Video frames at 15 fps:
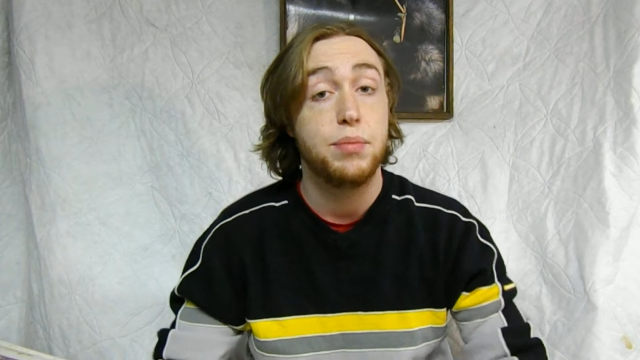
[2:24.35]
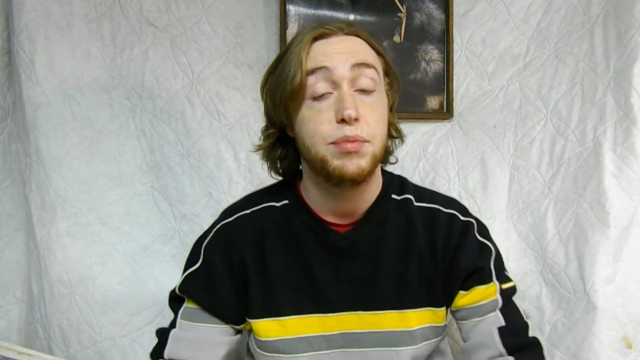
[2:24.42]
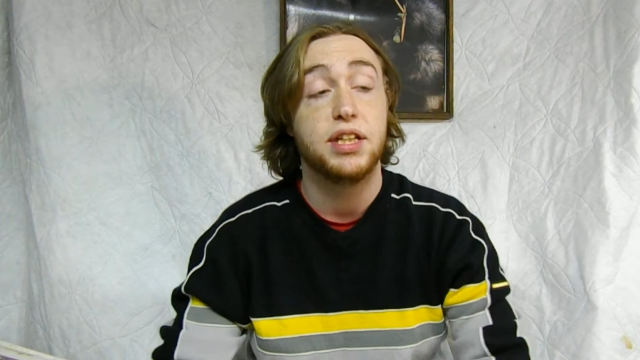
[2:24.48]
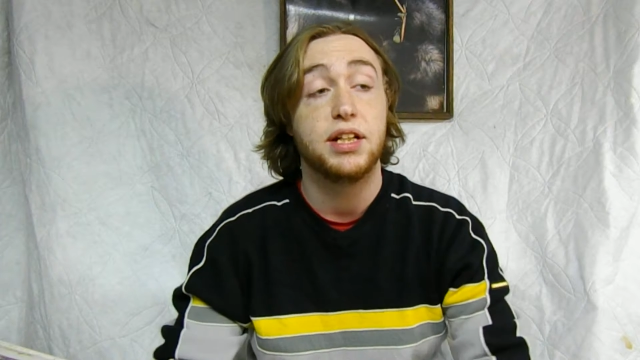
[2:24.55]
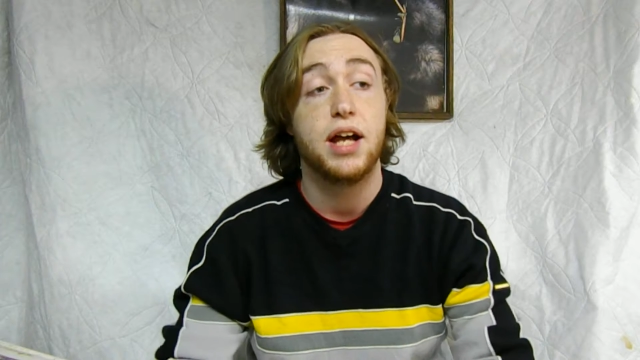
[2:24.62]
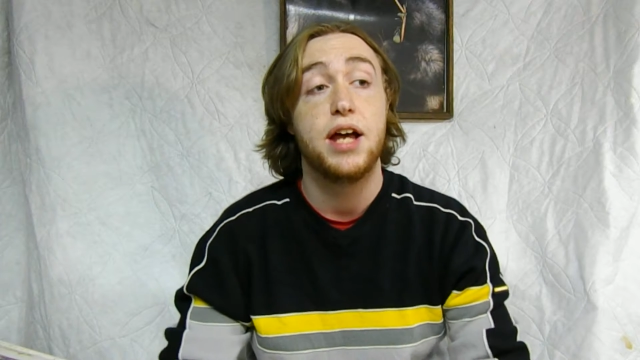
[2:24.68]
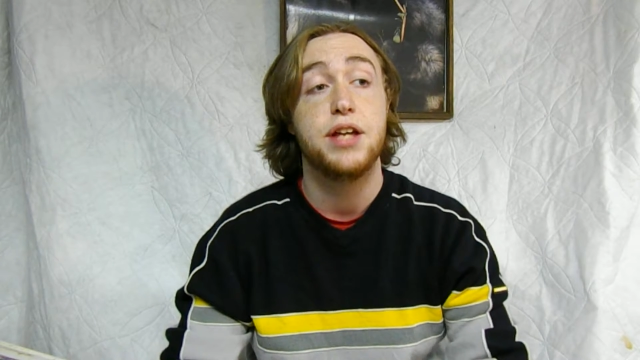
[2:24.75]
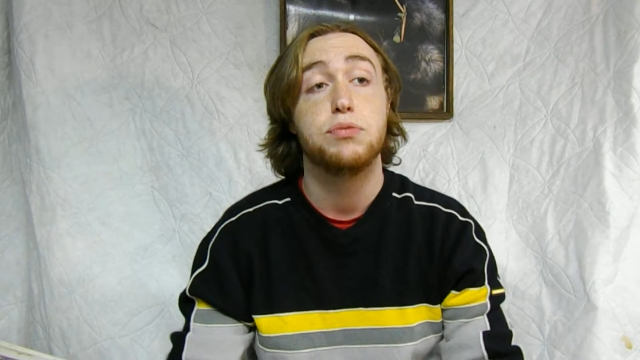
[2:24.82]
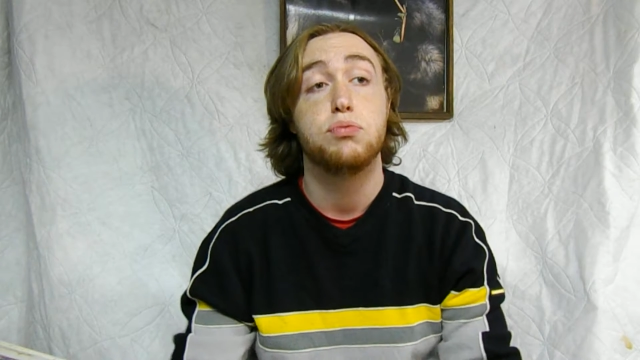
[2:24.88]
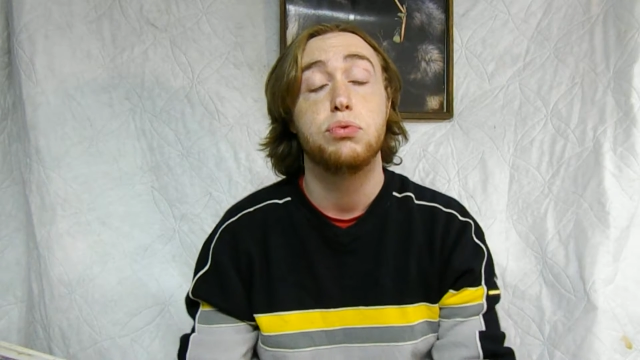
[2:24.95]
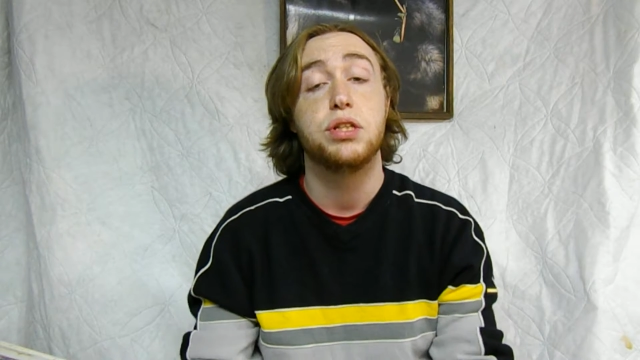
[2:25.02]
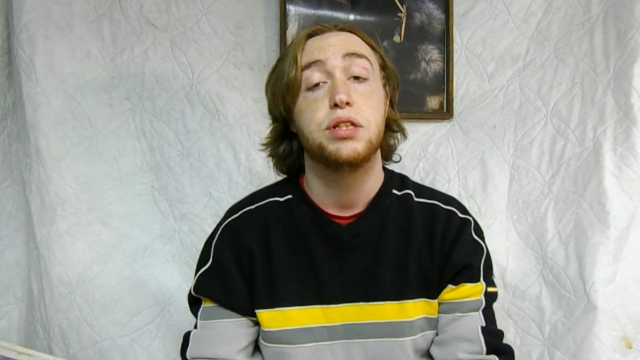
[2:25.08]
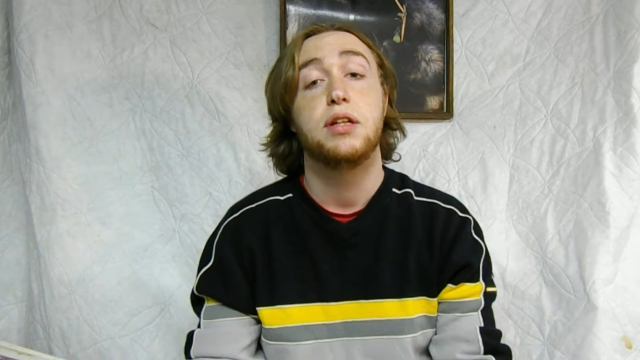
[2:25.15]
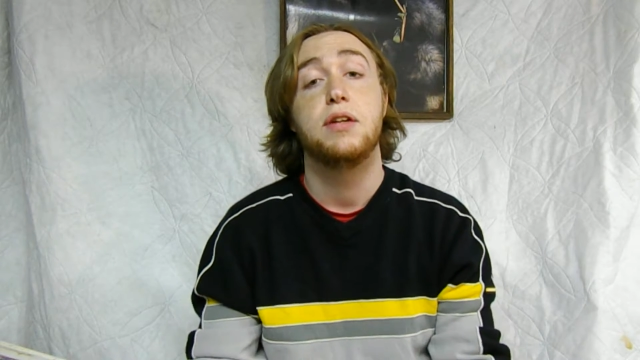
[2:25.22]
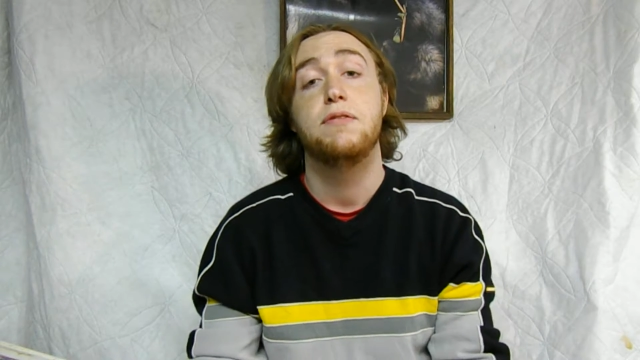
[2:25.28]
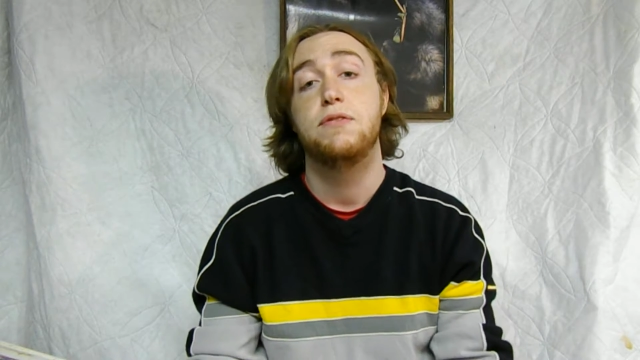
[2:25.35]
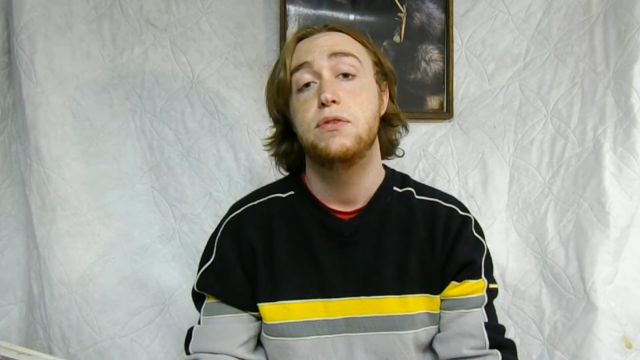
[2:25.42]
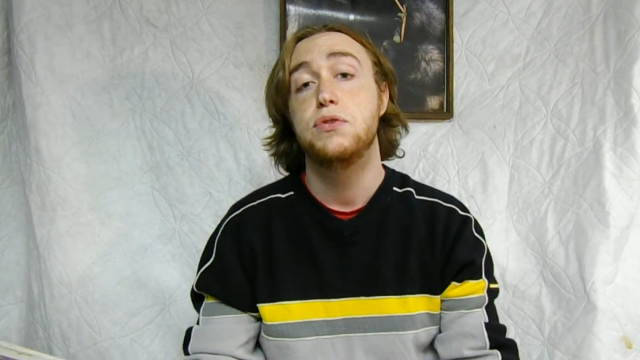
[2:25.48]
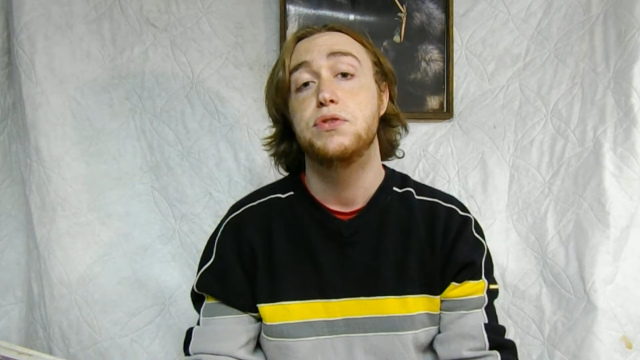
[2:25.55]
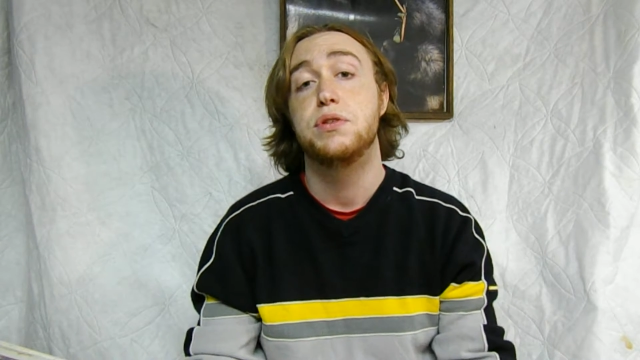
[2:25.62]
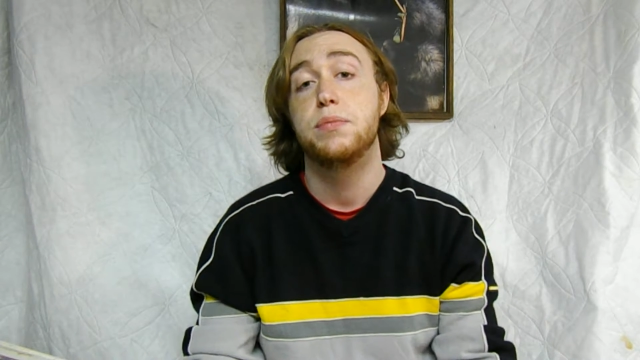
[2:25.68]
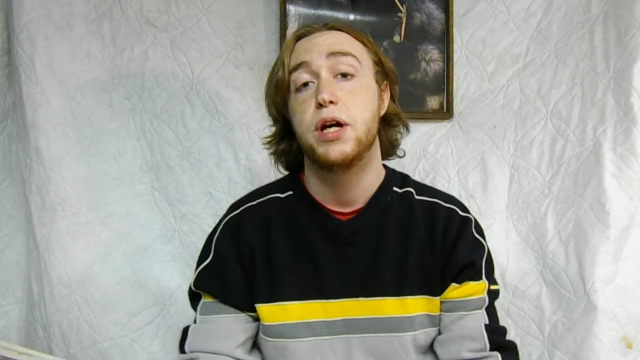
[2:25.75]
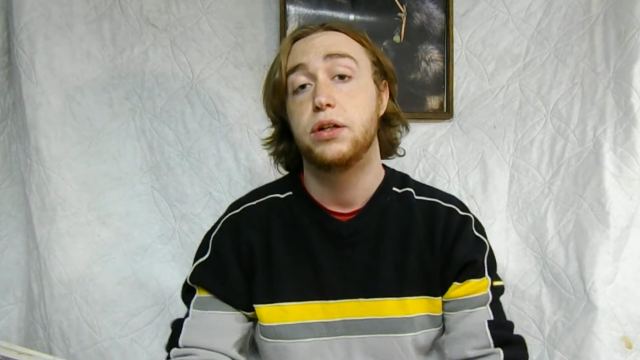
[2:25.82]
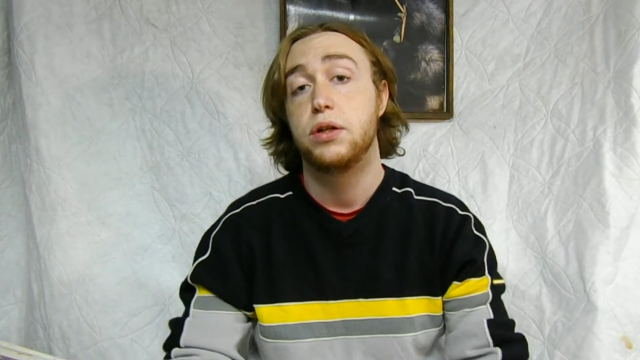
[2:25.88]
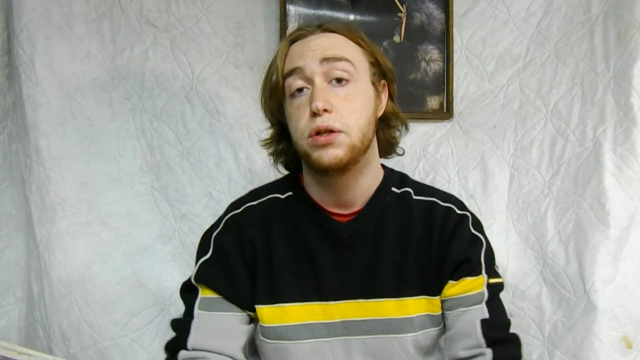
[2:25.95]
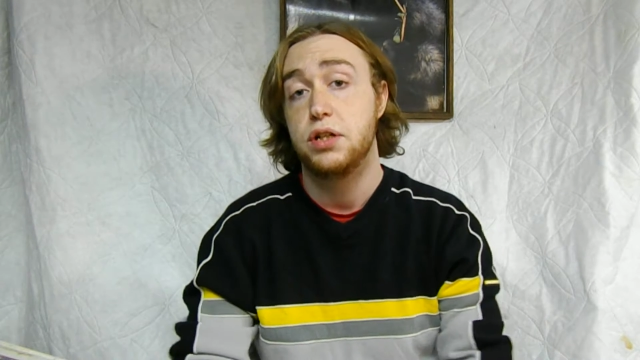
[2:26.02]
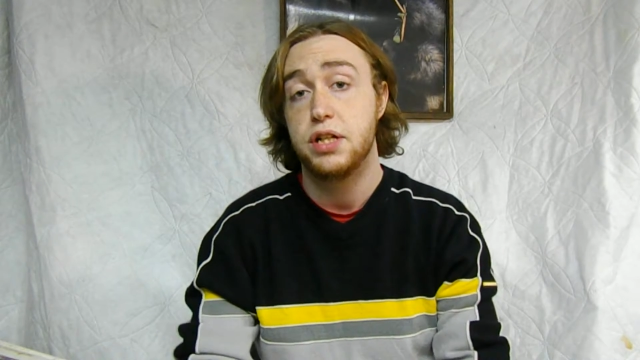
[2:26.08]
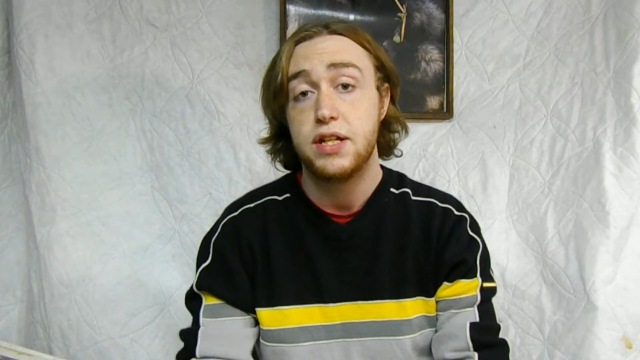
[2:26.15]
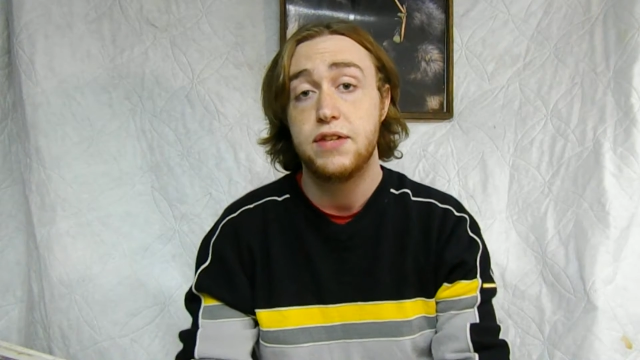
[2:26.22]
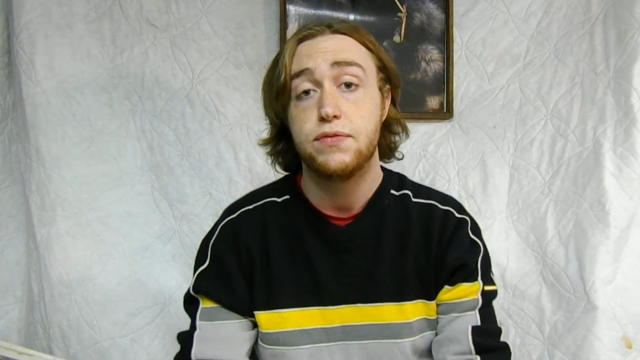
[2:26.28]
I mean, the guy's really confused about
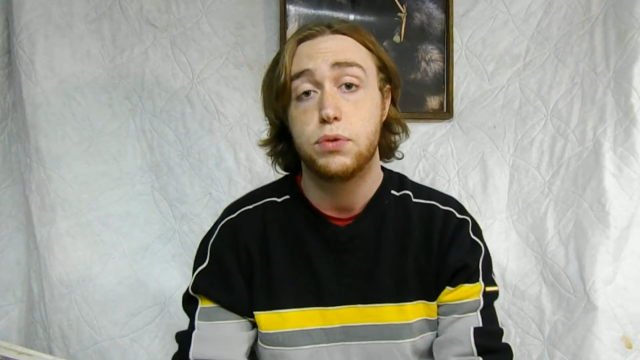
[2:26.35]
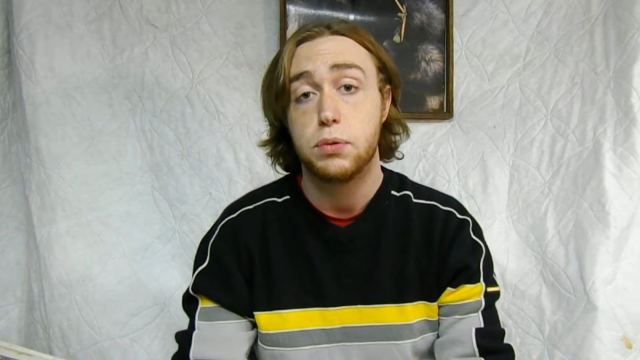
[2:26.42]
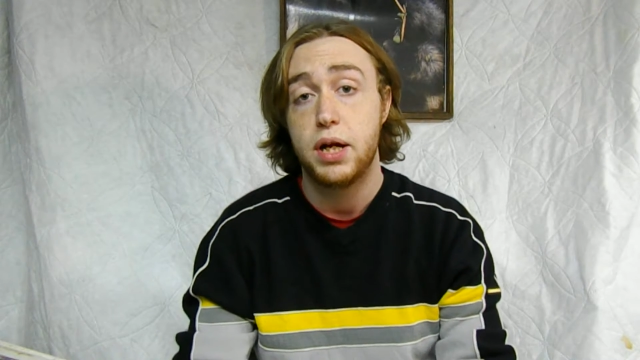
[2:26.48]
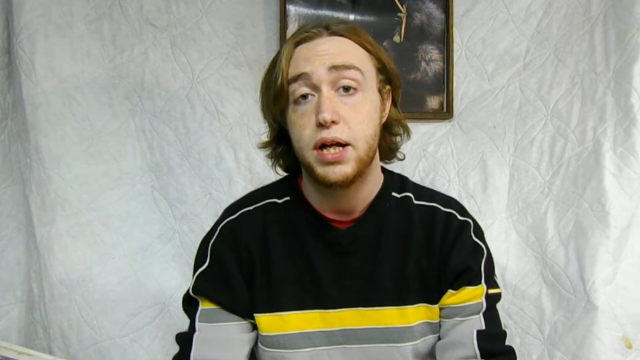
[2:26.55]
good and evil